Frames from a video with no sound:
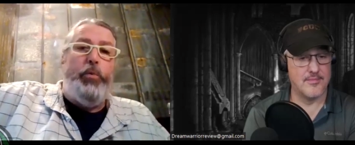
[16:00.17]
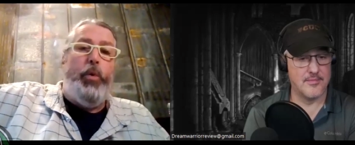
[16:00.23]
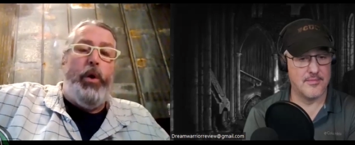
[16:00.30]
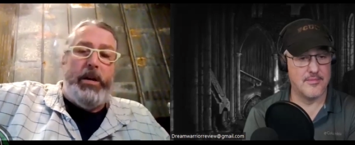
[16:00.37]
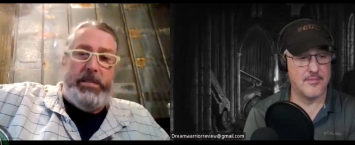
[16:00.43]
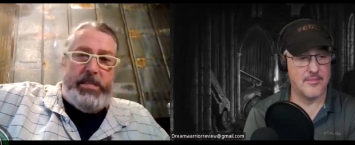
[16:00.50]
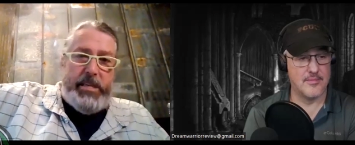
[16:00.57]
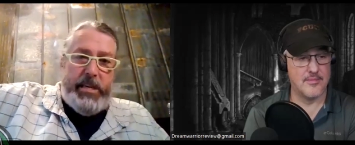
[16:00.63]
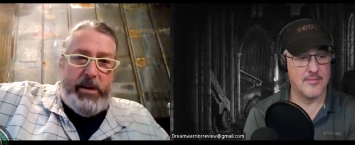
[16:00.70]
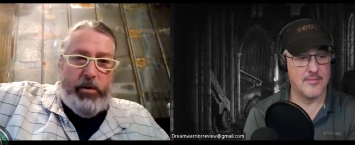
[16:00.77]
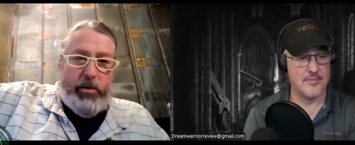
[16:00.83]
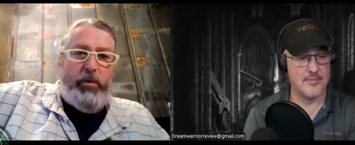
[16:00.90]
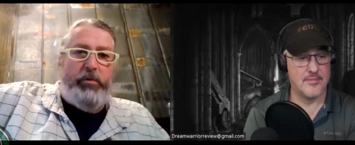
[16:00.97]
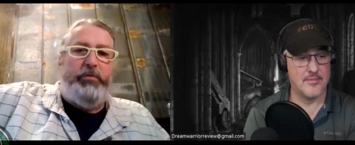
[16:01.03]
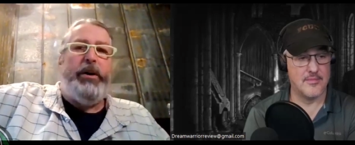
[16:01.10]
Speaker 1: you want to see an
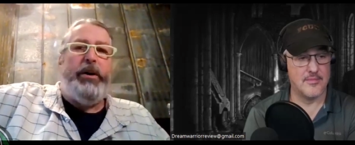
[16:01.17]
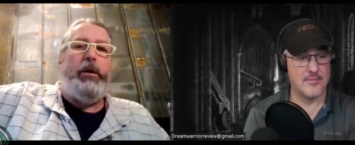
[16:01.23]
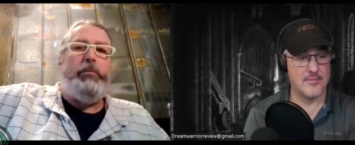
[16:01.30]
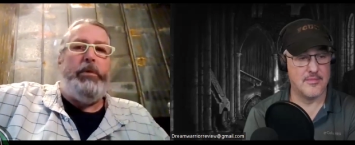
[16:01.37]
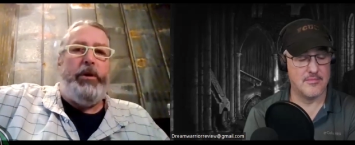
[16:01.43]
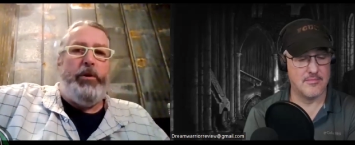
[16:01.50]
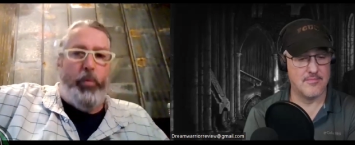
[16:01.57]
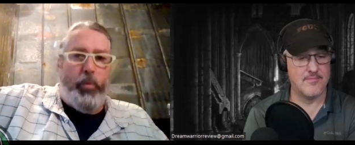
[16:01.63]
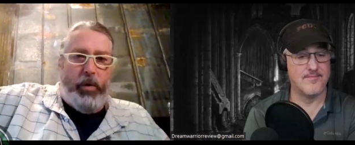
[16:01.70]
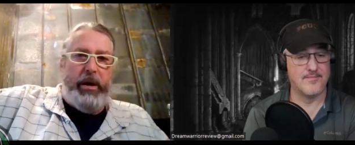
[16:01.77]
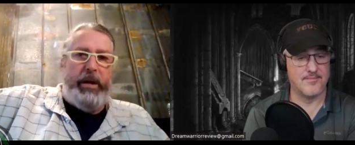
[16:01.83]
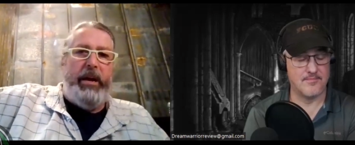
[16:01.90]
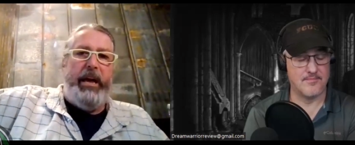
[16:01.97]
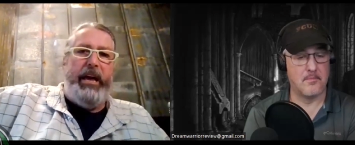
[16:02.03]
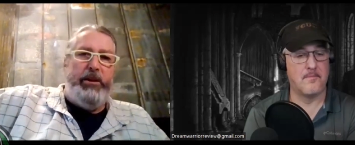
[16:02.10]
old film and you want
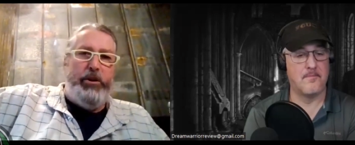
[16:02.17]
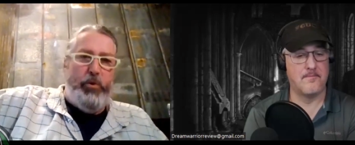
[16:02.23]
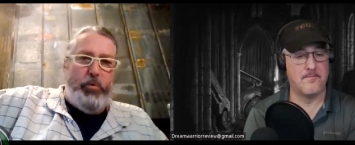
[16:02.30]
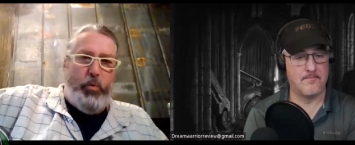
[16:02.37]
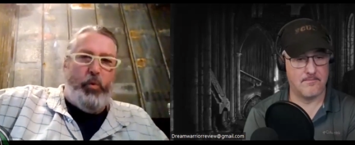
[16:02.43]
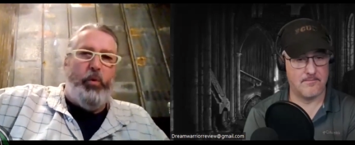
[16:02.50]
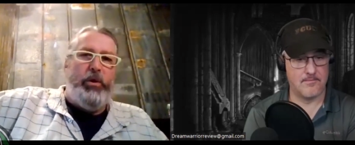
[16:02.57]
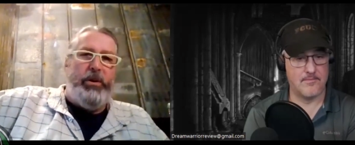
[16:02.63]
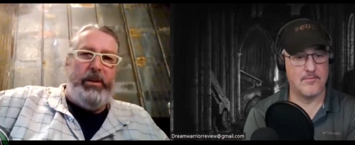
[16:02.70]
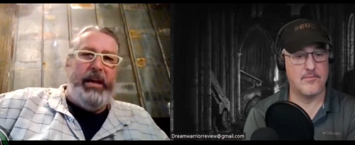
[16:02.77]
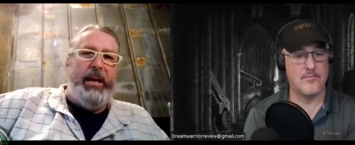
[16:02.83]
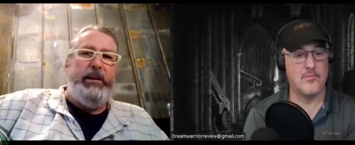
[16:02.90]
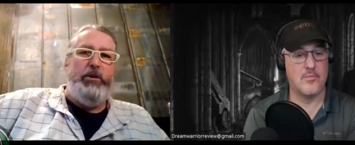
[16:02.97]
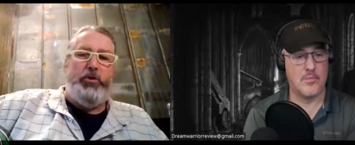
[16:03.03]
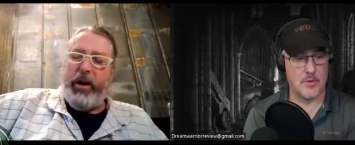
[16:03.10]
and you
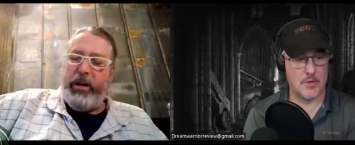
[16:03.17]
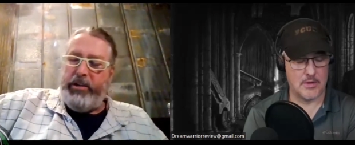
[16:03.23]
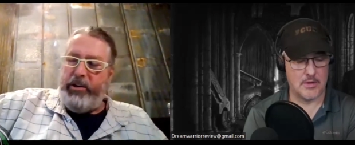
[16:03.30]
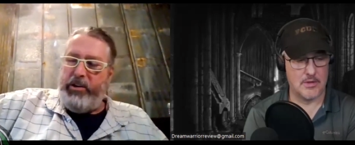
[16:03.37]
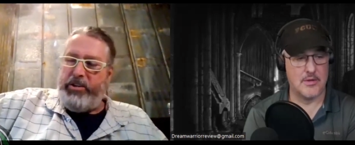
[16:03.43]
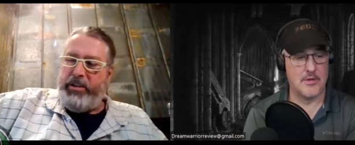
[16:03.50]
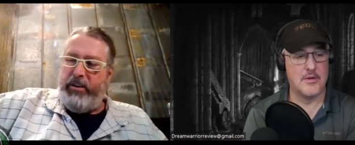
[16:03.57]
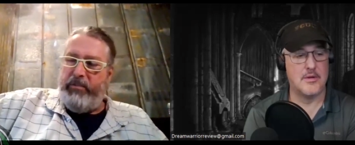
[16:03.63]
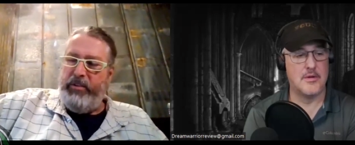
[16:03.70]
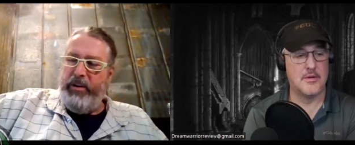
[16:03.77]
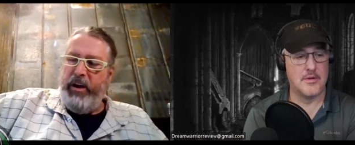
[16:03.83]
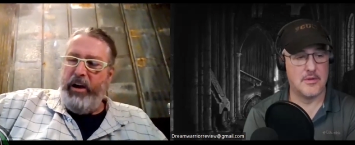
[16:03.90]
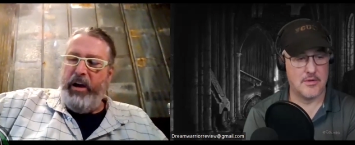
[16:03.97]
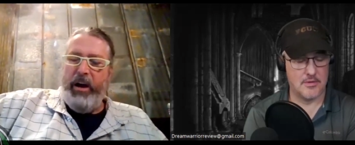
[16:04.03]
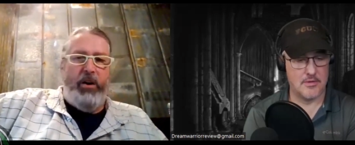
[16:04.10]
and you thought to yourself,
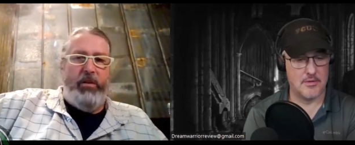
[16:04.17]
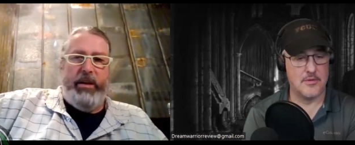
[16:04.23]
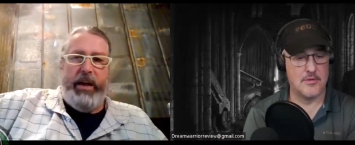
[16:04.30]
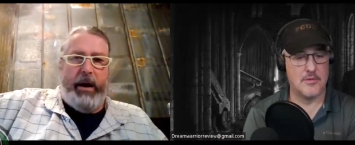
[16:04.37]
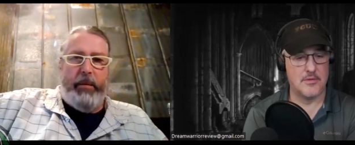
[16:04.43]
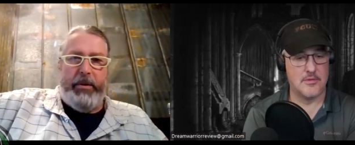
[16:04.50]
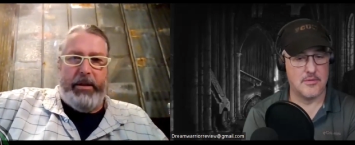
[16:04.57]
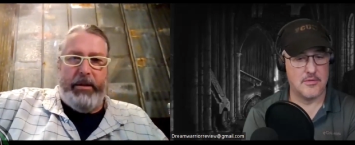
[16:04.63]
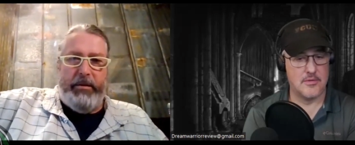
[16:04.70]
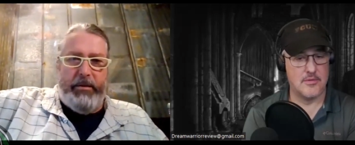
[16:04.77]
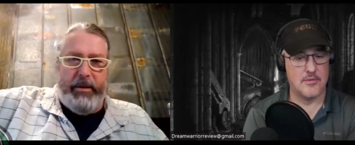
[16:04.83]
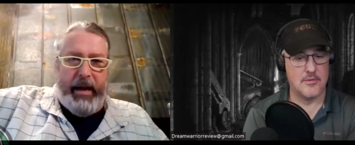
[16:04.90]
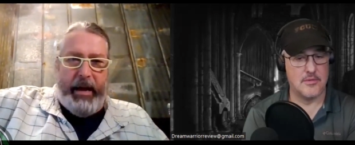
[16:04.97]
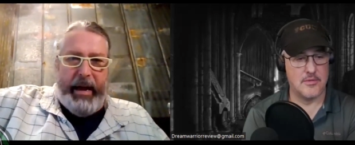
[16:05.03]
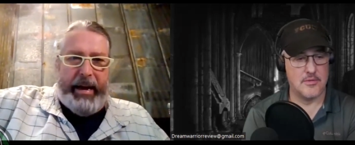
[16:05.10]
oh yeah, but
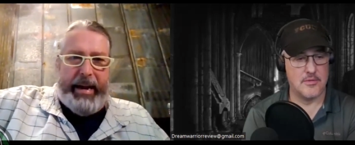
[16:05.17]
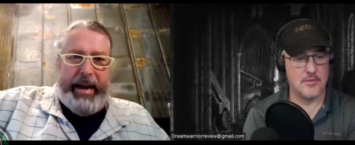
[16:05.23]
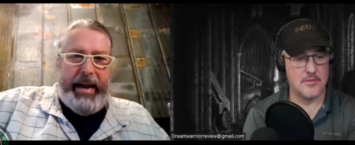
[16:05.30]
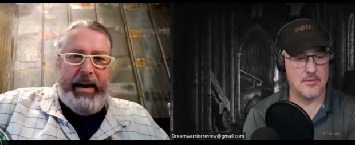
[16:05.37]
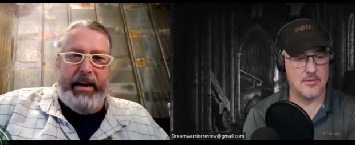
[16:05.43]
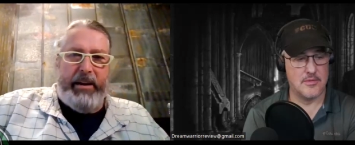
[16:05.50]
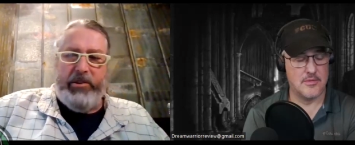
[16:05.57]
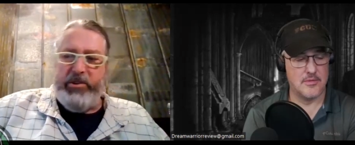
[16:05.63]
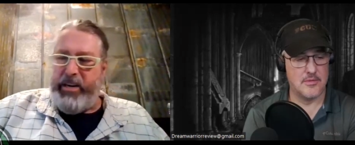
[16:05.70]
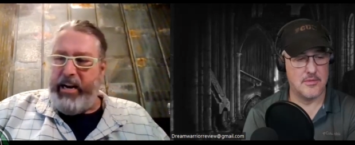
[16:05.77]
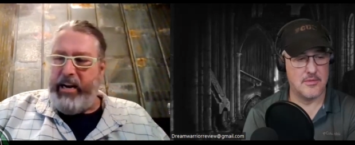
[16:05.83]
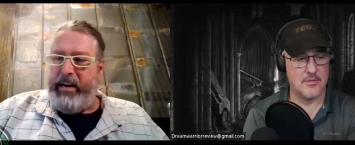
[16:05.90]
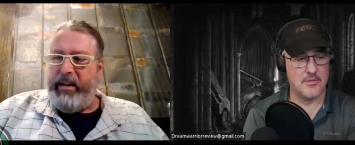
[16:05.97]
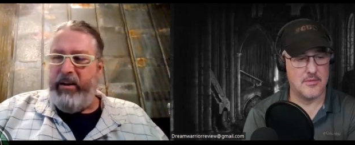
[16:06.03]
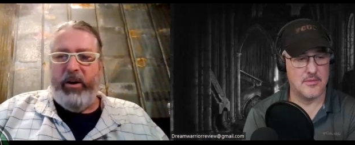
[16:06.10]
I can't
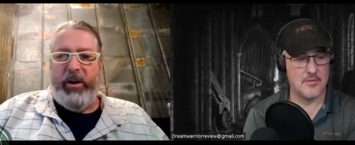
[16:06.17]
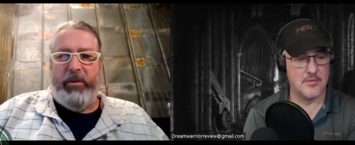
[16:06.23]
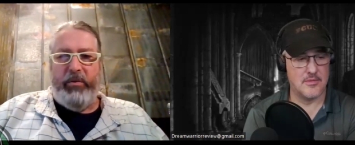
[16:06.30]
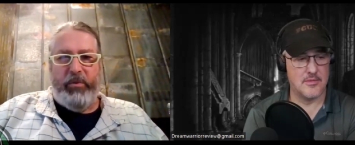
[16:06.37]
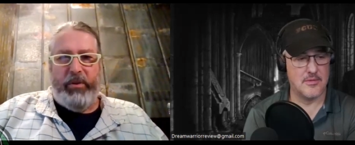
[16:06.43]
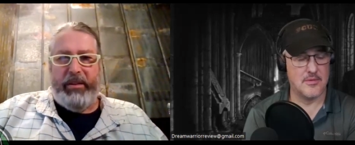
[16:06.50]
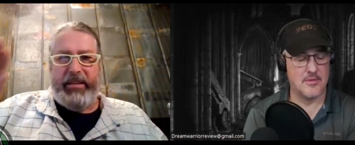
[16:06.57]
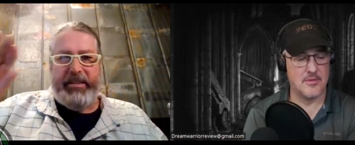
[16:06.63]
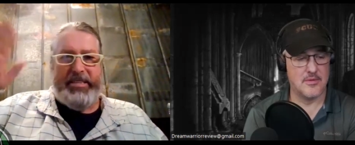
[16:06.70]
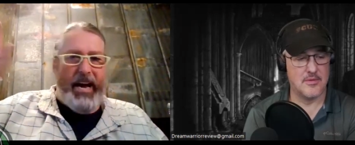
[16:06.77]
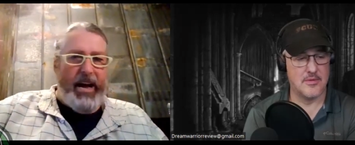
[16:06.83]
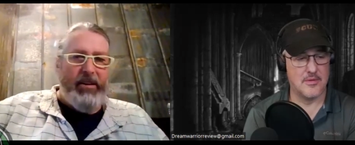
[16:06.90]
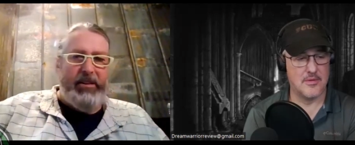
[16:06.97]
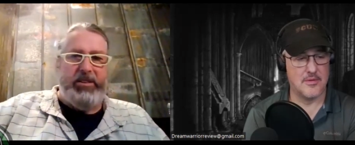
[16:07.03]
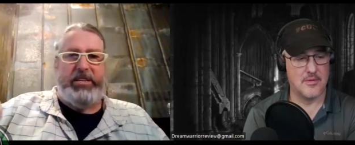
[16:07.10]
understand that on the
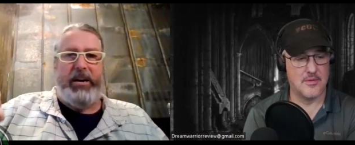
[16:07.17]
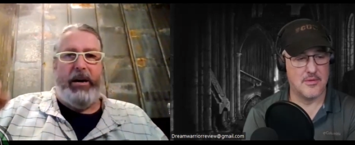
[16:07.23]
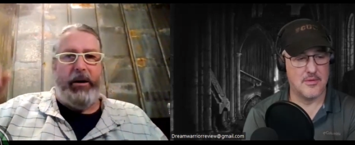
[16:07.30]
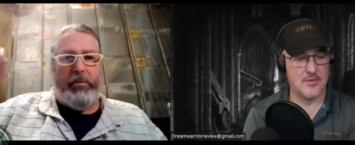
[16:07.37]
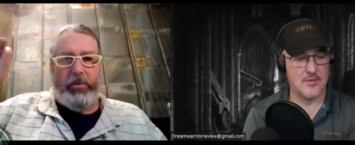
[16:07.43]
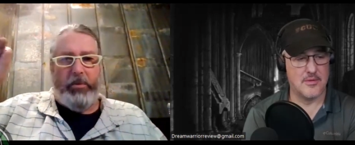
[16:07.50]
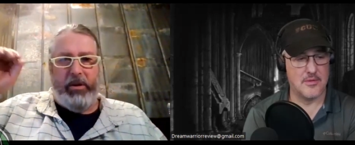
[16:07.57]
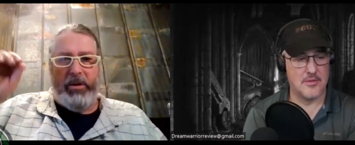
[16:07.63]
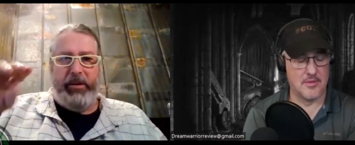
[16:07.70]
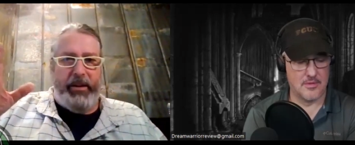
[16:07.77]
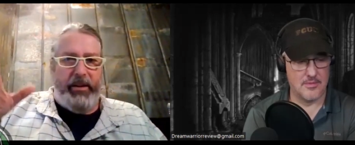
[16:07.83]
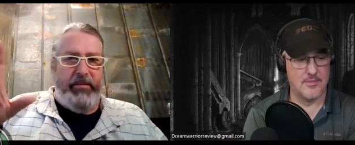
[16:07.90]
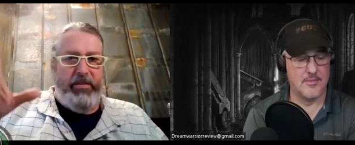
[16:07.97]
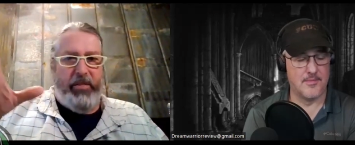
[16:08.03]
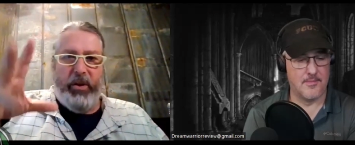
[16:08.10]
sound is terrible and
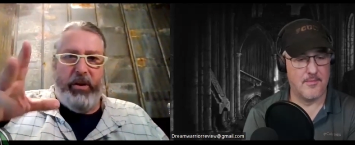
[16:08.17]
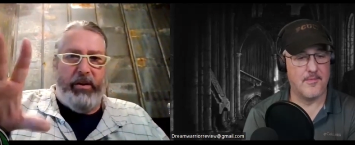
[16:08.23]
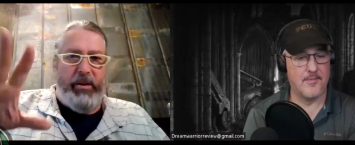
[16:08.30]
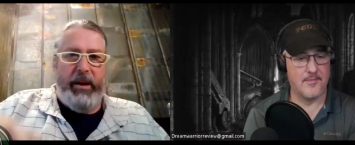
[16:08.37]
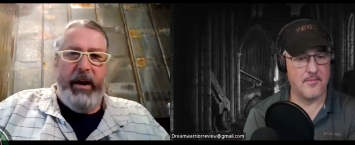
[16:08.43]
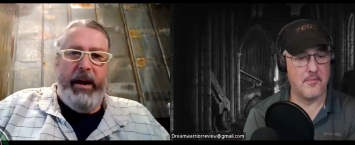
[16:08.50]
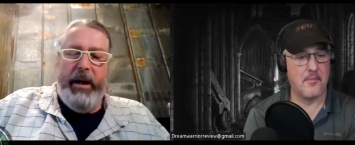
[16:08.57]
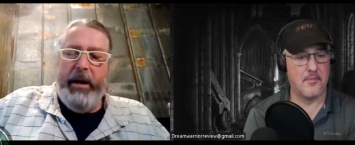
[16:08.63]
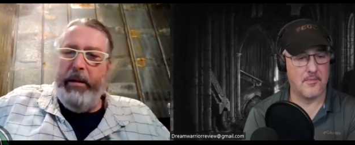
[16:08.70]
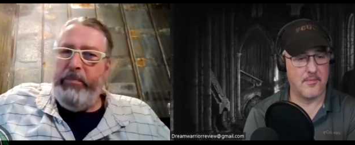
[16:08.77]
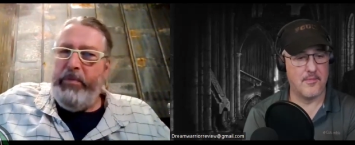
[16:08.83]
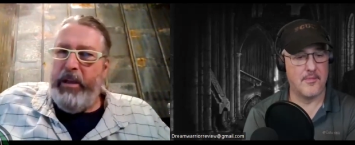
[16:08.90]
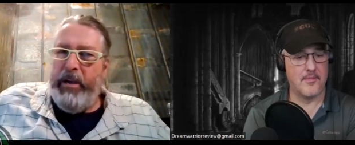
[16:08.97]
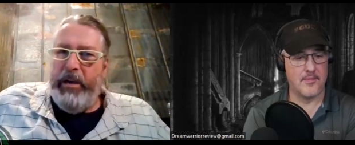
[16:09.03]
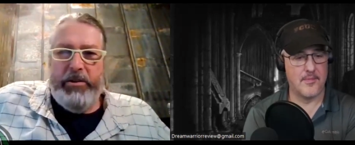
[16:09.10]
the look.
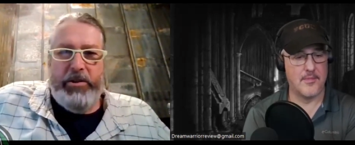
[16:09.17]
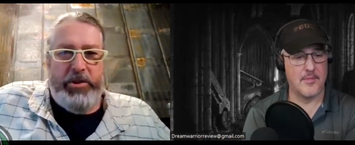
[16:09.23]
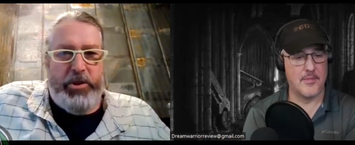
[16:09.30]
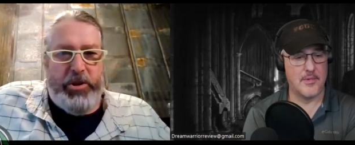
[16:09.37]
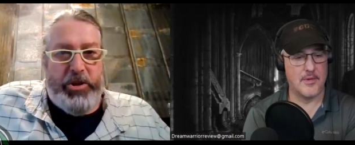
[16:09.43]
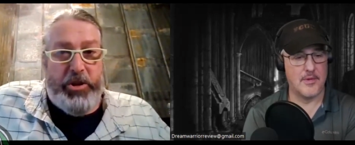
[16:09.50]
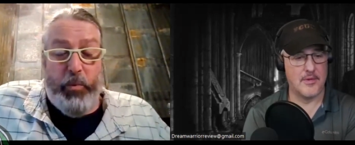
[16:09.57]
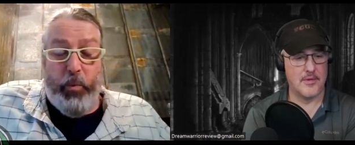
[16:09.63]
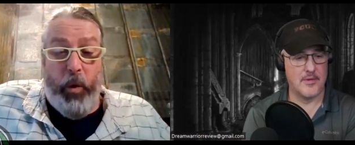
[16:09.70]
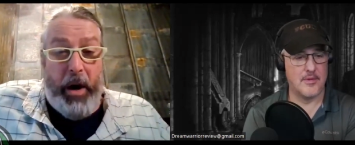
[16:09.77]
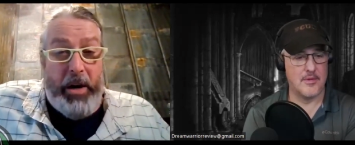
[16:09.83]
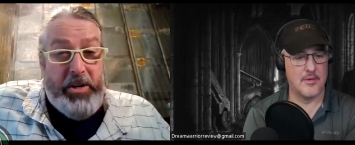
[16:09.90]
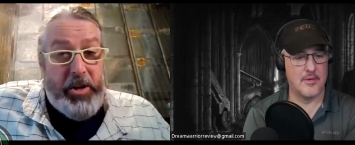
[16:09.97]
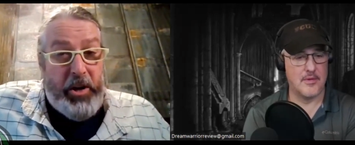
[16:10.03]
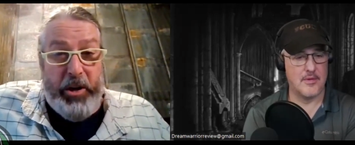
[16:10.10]

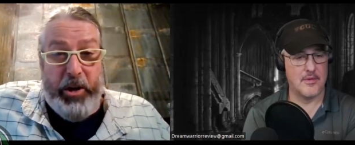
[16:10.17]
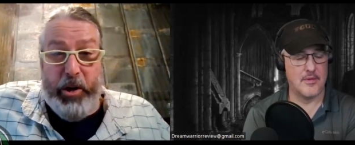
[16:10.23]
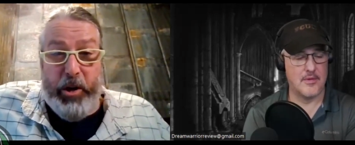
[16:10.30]
Watch it on